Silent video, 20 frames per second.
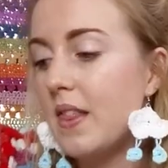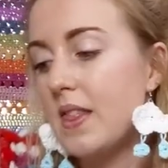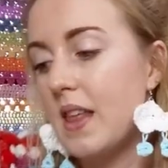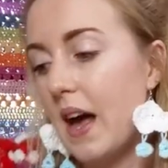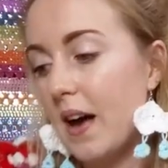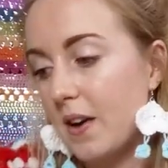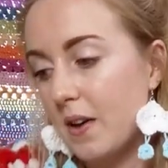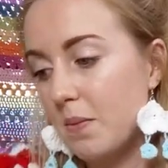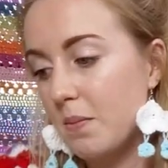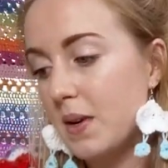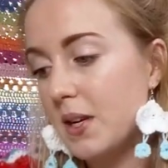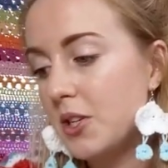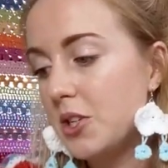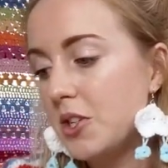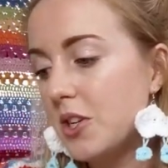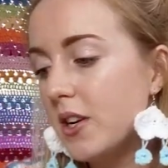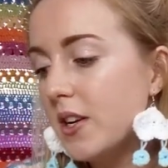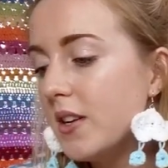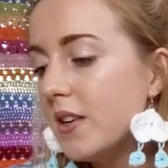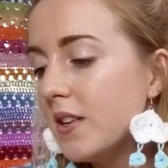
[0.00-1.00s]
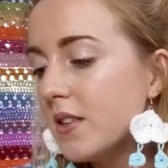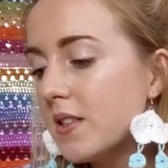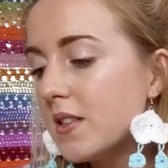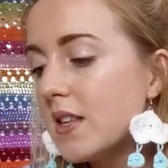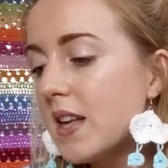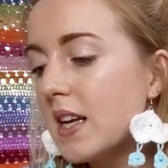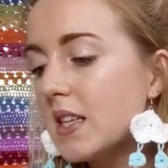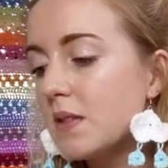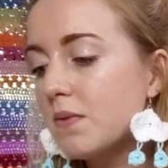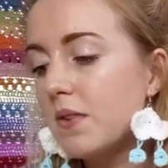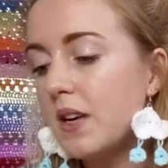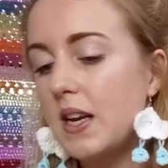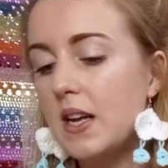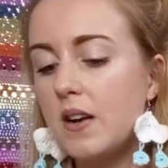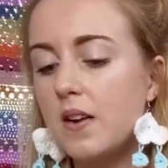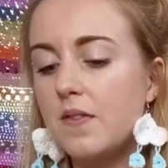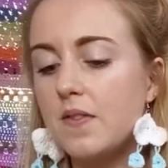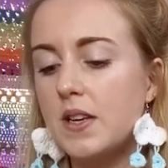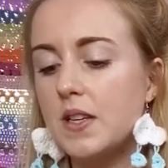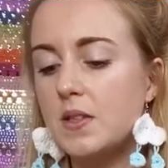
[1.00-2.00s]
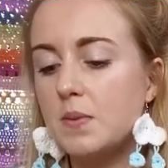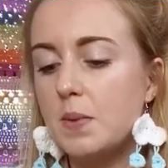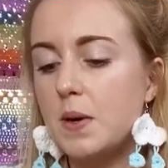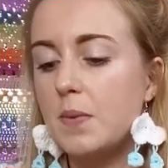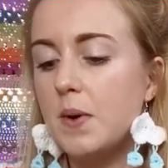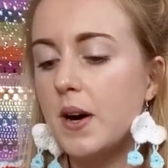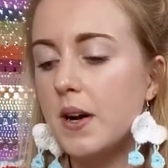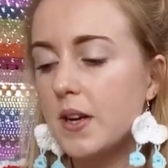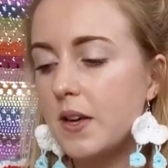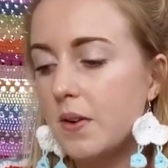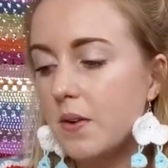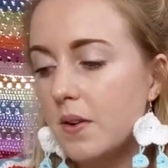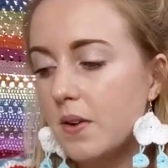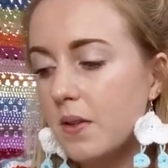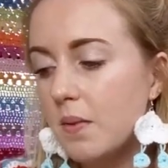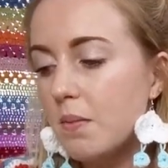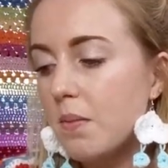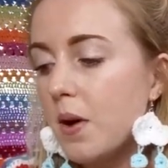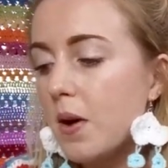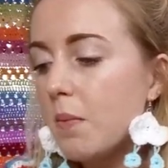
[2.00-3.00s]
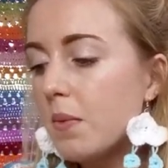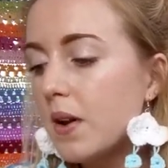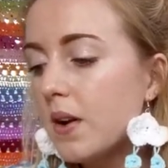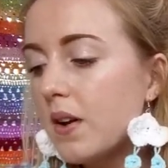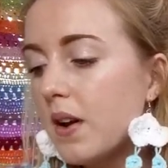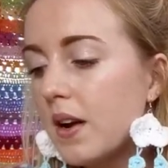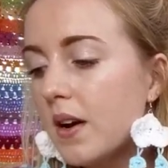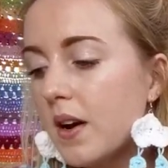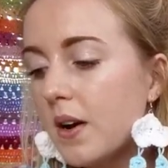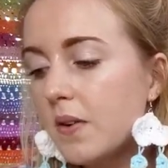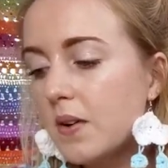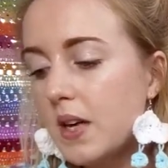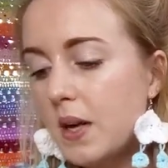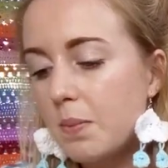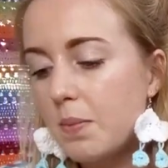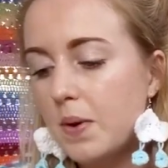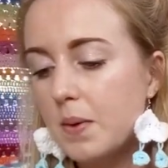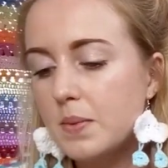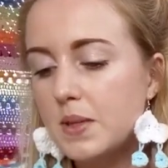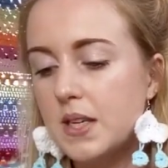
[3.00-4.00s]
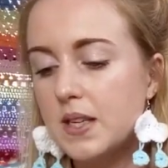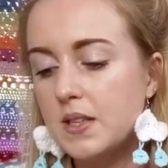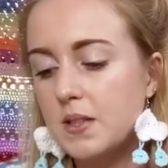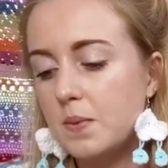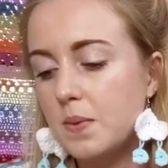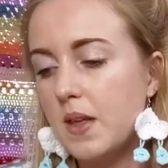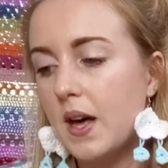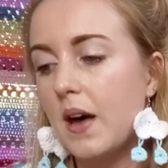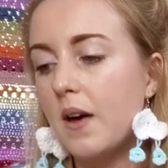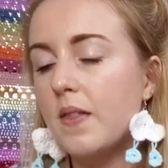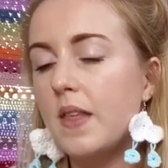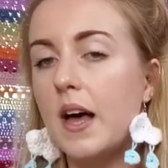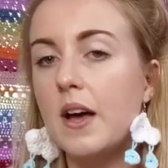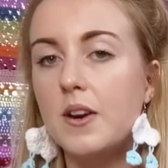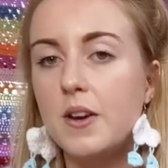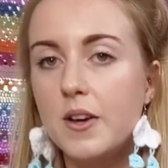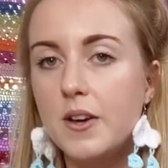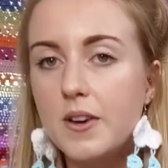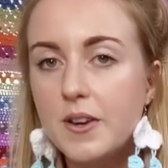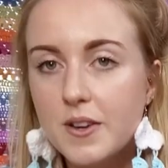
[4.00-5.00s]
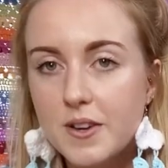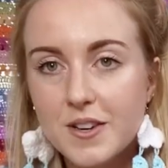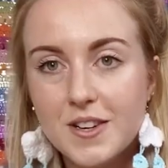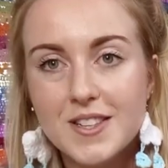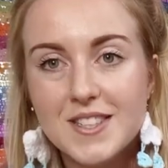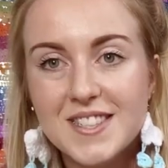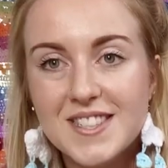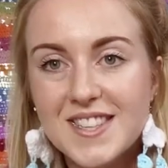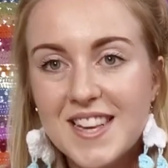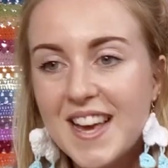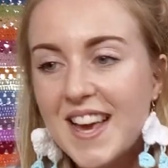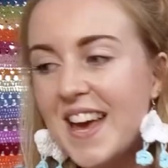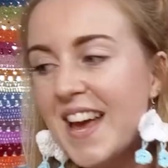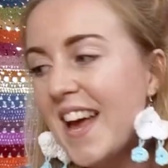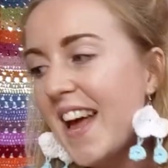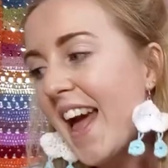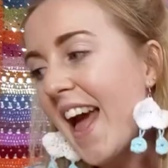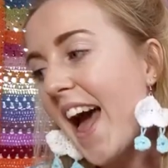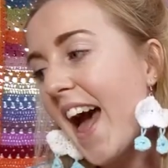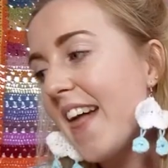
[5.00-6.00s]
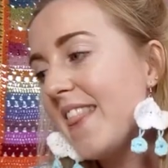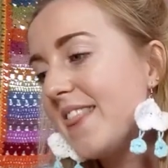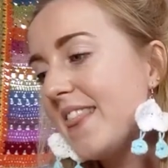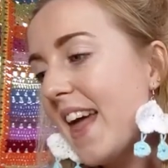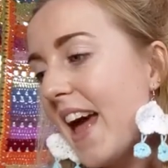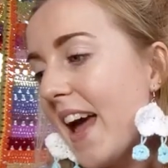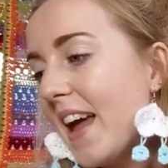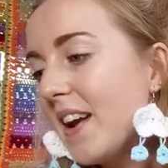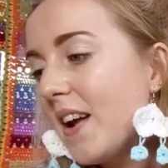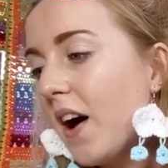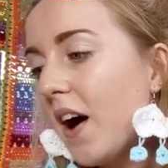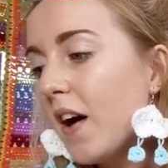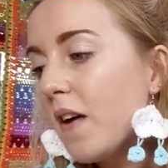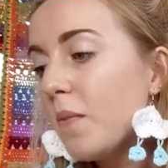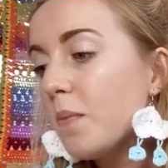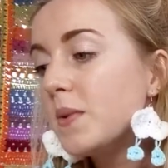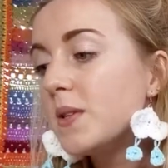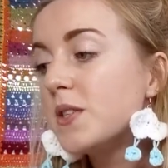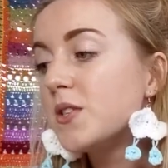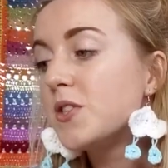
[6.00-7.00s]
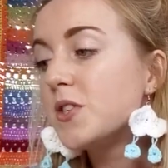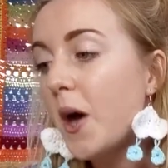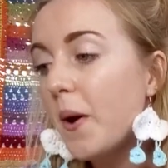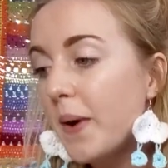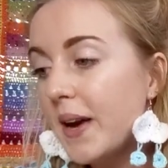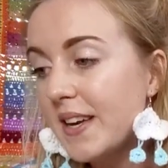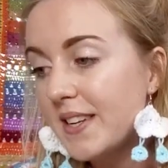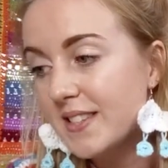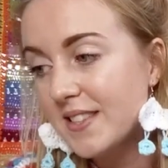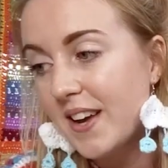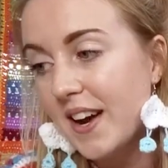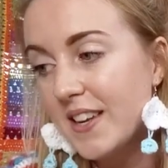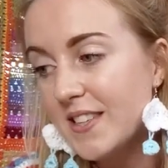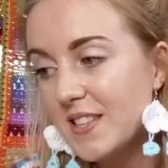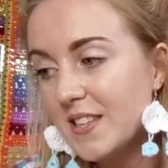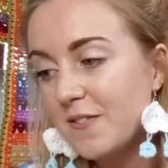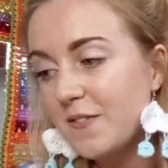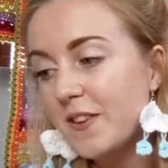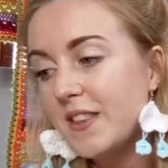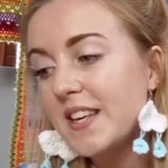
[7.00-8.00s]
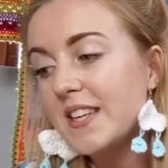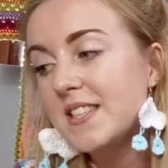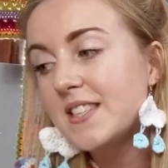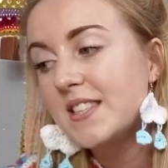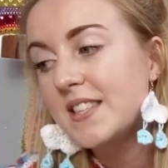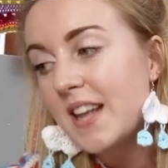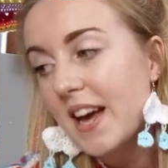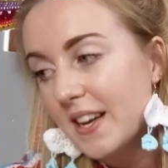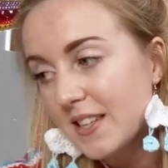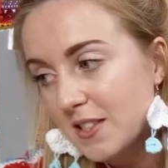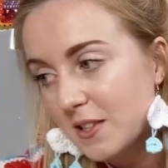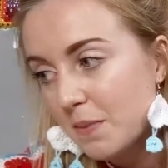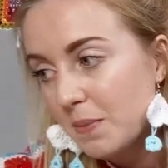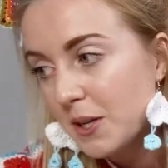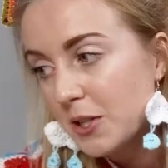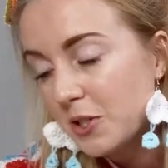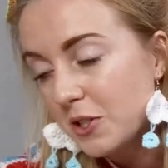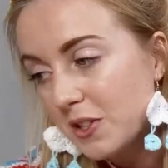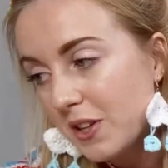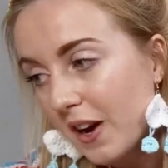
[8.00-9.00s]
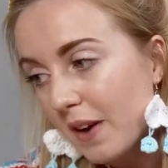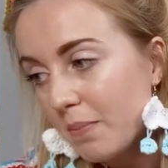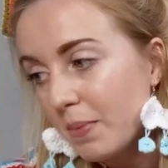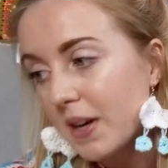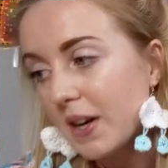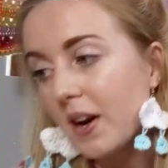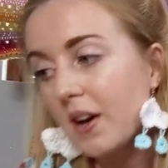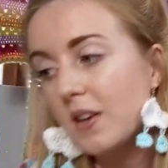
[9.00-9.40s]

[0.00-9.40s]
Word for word: that commission. So that's really lovely to be working on at the moment and I'll keep you updated with how that looks. And then I'm so excited for this next commission that I've been